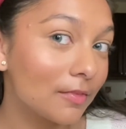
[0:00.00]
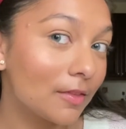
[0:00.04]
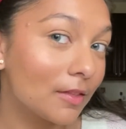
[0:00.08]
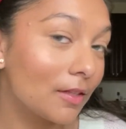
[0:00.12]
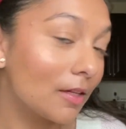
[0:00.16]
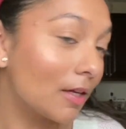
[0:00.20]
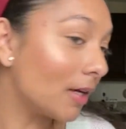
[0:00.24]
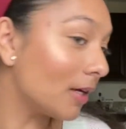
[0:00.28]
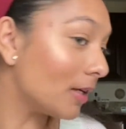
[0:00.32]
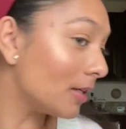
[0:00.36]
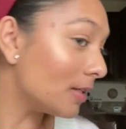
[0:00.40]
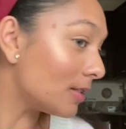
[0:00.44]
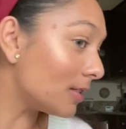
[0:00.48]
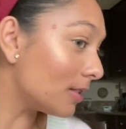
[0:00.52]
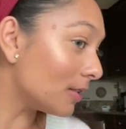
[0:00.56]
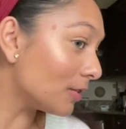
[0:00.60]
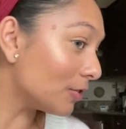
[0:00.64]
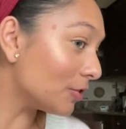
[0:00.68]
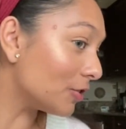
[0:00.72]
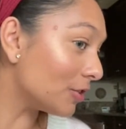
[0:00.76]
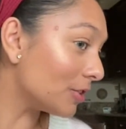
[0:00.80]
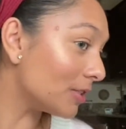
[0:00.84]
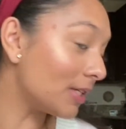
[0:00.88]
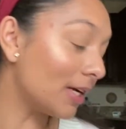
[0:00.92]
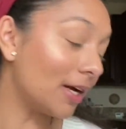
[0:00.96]
I still
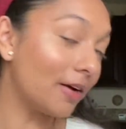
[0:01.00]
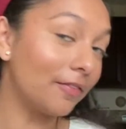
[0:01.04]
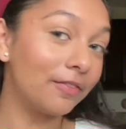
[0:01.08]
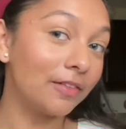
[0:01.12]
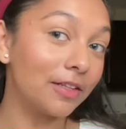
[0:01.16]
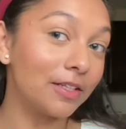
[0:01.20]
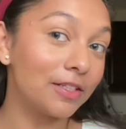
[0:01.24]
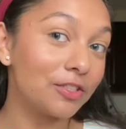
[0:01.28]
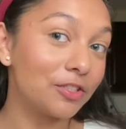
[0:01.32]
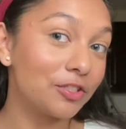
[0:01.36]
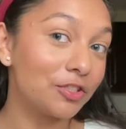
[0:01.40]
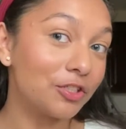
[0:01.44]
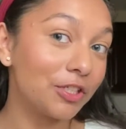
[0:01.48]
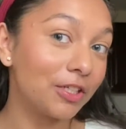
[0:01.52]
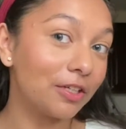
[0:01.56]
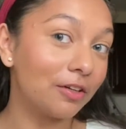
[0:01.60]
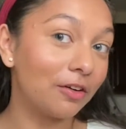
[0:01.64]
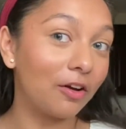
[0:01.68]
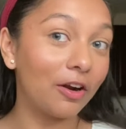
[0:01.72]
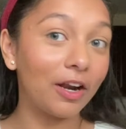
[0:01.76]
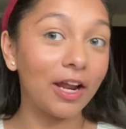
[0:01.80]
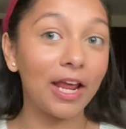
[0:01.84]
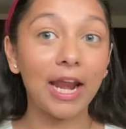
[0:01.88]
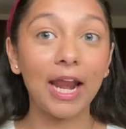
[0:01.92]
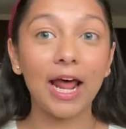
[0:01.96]
just have this cheek
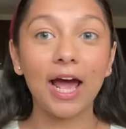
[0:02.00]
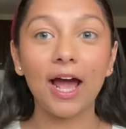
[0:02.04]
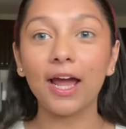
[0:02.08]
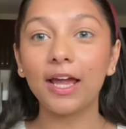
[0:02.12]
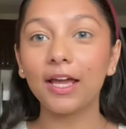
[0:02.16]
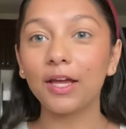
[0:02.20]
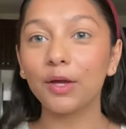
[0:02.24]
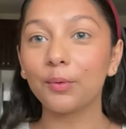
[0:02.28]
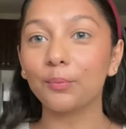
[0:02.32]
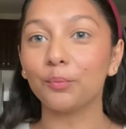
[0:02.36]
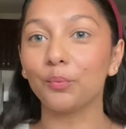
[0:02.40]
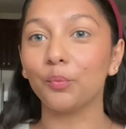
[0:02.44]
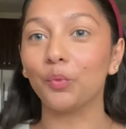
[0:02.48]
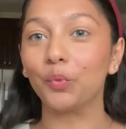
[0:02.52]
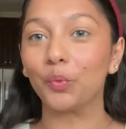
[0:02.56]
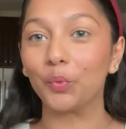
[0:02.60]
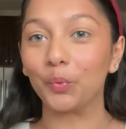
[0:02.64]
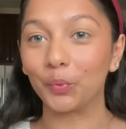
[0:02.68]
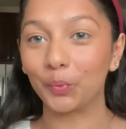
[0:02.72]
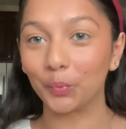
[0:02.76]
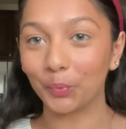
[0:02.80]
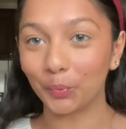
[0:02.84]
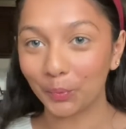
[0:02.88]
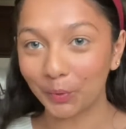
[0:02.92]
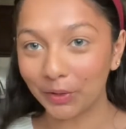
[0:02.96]
on and
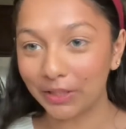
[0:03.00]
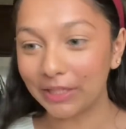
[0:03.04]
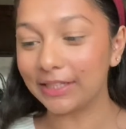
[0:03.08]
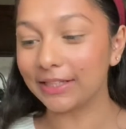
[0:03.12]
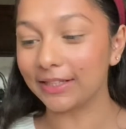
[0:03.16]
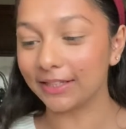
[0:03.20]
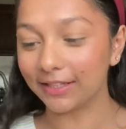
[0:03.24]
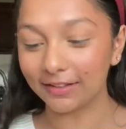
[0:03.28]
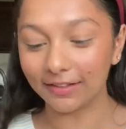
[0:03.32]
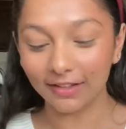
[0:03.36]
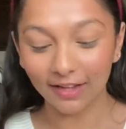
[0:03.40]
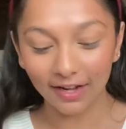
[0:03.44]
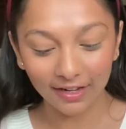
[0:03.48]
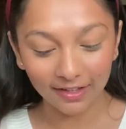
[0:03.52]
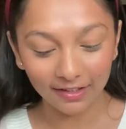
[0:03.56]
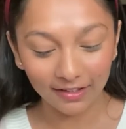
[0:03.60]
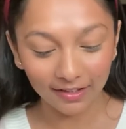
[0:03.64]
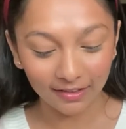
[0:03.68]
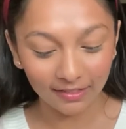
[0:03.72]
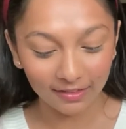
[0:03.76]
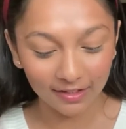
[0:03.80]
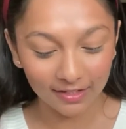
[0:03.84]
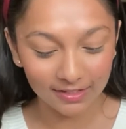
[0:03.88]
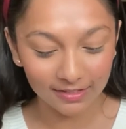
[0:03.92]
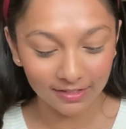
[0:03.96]
I'm really liking
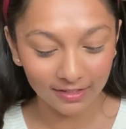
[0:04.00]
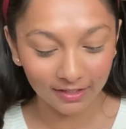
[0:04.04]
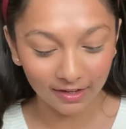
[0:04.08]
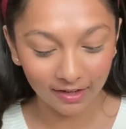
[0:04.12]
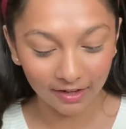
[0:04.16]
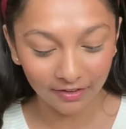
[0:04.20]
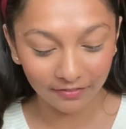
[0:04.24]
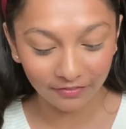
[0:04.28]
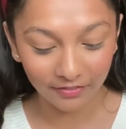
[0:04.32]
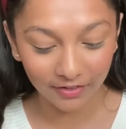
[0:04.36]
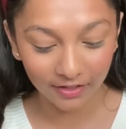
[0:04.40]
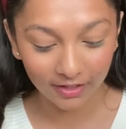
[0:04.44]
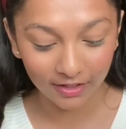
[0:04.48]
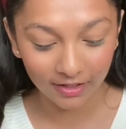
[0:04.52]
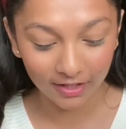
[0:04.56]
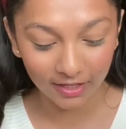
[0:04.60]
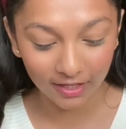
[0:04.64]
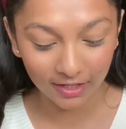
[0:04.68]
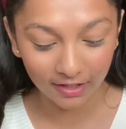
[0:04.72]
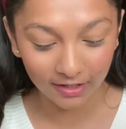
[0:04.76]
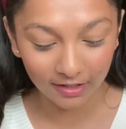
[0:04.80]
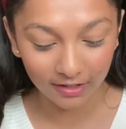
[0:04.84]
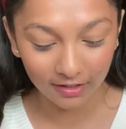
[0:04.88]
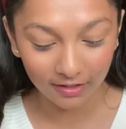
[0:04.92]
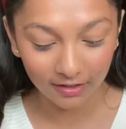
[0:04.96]
this. Like I feel
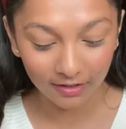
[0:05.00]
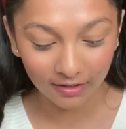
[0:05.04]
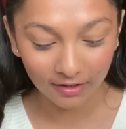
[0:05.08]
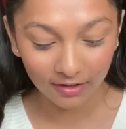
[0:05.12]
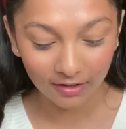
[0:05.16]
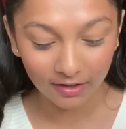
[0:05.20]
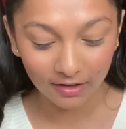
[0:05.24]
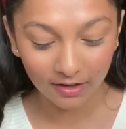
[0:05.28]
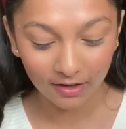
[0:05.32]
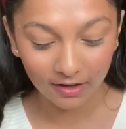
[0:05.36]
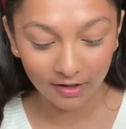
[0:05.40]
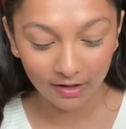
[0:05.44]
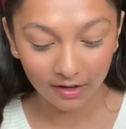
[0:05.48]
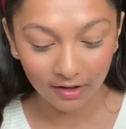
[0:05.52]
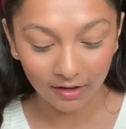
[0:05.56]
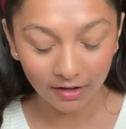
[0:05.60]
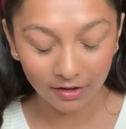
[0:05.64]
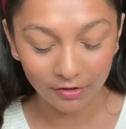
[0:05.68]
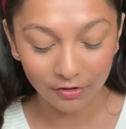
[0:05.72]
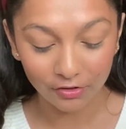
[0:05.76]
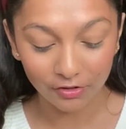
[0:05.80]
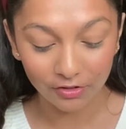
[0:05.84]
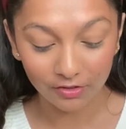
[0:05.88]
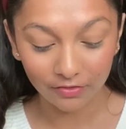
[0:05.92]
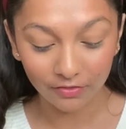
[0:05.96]
like I
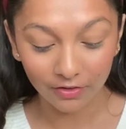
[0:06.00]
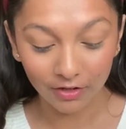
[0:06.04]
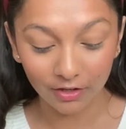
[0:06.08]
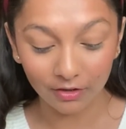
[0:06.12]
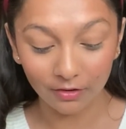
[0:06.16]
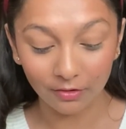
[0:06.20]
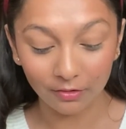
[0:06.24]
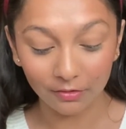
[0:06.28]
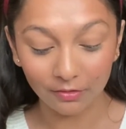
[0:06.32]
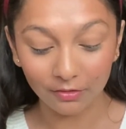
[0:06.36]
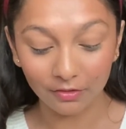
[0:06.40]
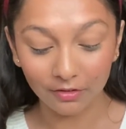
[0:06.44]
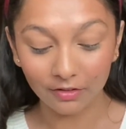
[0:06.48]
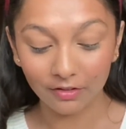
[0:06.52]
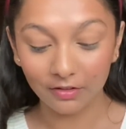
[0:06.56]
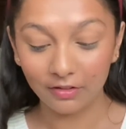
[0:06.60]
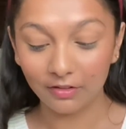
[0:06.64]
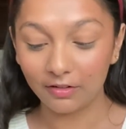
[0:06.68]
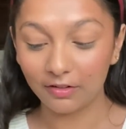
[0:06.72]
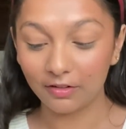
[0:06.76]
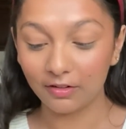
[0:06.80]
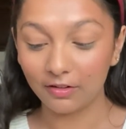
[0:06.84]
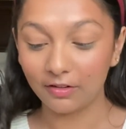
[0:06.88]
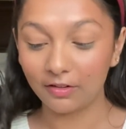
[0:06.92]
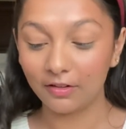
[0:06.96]
just found
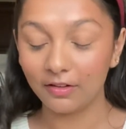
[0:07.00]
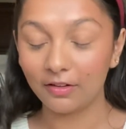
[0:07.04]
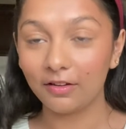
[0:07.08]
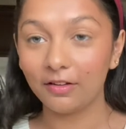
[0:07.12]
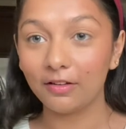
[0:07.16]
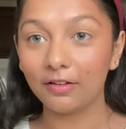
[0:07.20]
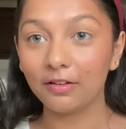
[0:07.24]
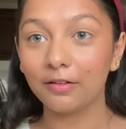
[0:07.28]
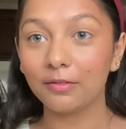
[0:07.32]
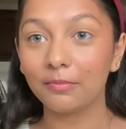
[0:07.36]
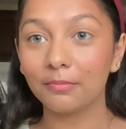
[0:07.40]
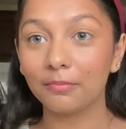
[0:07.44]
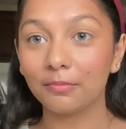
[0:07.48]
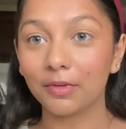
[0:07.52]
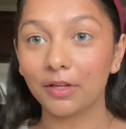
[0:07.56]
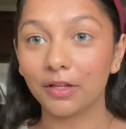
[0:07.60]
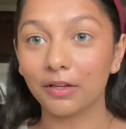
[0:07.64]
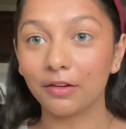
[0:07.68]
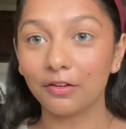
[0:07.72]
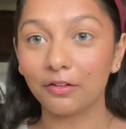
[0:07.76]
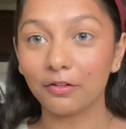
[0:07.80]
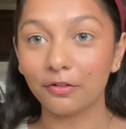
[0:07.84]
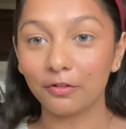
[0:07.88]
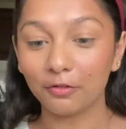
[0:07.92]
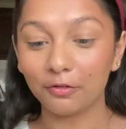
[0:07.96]
my
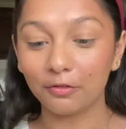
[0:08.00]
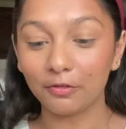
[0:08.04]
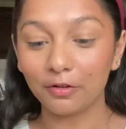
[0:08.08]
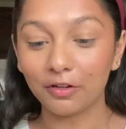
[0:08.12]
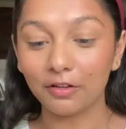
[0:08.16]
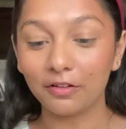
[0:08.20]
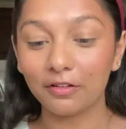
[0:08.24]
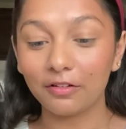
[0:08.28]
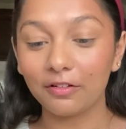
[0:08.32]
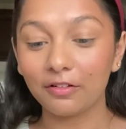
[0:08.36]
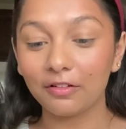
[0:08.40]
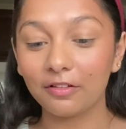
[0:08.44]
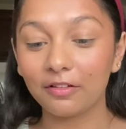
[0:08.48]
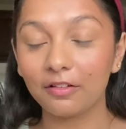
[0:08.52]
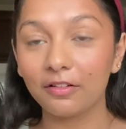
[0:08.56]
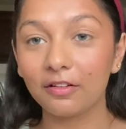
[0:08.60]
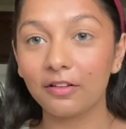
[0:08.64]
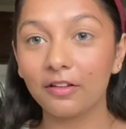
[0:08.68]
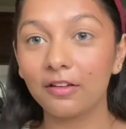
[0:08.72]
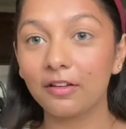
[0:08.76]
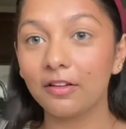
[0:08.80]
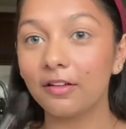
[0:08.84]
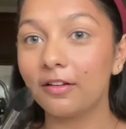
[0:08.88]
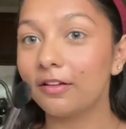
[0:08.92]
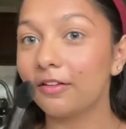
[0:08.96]
new
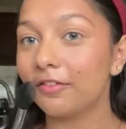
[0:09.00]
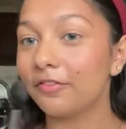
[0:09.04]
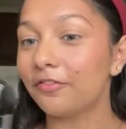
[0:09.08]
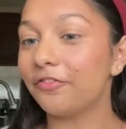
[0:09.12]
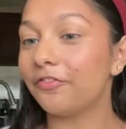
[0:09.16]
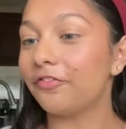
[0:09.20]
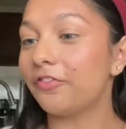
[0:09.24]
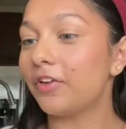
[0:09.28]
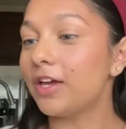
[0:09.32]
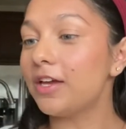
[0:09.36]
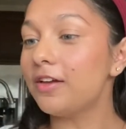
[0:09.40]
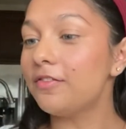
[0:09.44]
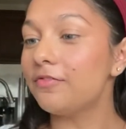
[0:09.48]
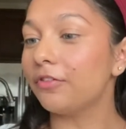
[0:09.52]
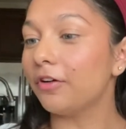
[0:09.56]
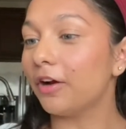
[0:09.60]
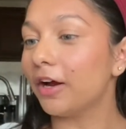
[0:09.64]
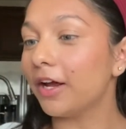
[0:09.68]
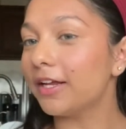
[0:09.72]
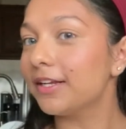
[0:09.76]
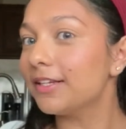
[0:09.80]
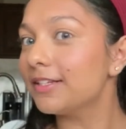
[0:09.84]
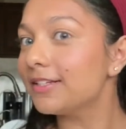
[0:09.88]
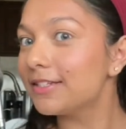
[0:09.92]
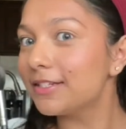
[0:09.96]

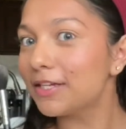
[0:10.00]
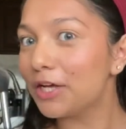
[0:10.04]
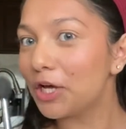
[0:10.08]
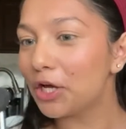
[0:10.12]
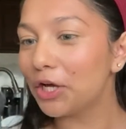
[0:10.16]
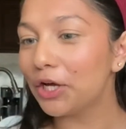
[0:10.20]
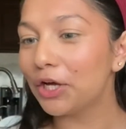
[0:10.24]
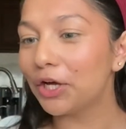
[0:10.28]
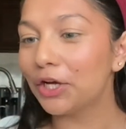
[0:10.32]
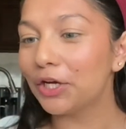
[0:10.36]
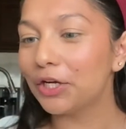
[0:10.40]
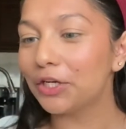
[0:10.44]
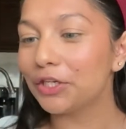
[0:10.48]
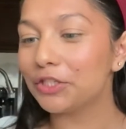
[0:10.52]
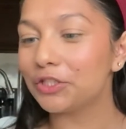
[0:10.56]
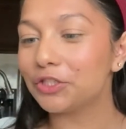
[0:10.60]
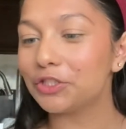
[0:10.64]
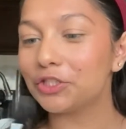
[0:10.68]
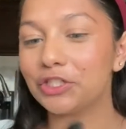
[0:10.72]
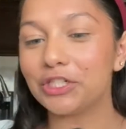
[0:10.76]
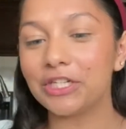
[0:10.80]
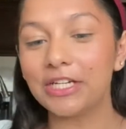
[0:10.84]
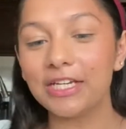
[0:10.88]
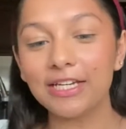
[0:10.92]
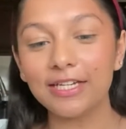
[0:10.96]
favorite
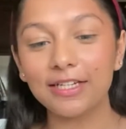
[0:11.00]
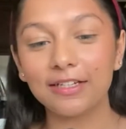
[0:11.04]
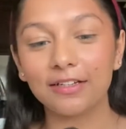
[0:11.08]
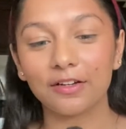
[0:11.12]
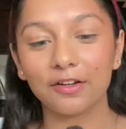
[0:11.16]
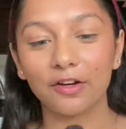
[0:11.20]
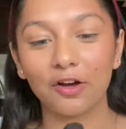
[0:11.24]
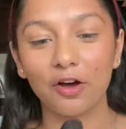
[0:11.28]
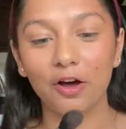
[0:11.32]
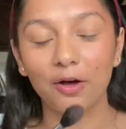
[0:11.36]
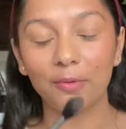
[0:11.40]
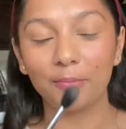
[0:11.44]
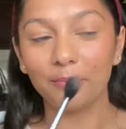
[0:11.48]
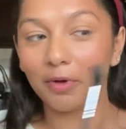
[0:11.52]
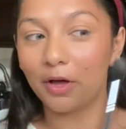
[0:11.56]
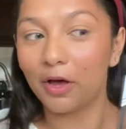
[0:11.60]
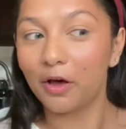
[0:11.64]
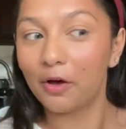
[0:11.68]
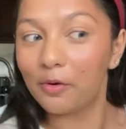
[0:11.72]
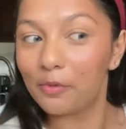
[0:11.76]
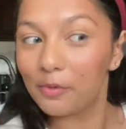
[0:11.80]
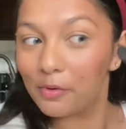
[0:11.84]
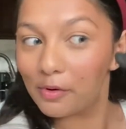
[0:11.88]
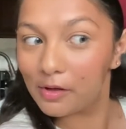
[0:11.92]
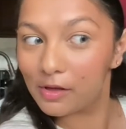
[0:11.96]
cheek
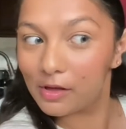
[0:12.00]
combo.